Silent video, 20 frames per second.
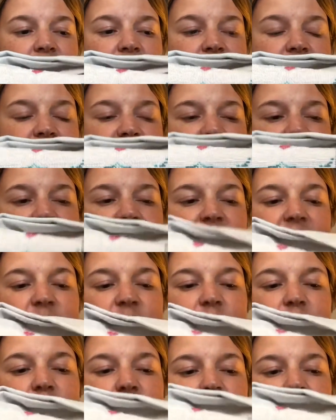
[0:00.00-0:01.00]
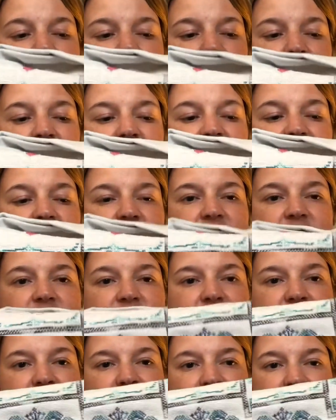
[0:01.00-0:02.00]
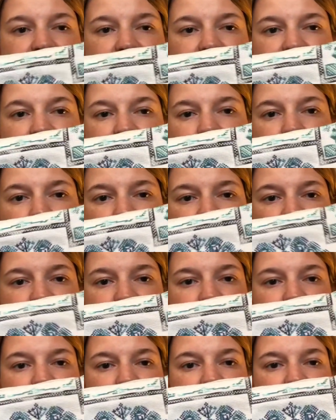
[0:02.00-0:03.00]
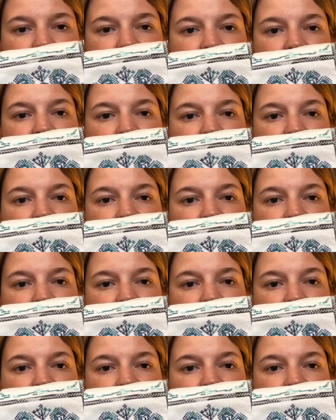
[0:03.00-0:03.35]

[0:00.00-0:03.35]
because September was released and this is the September square,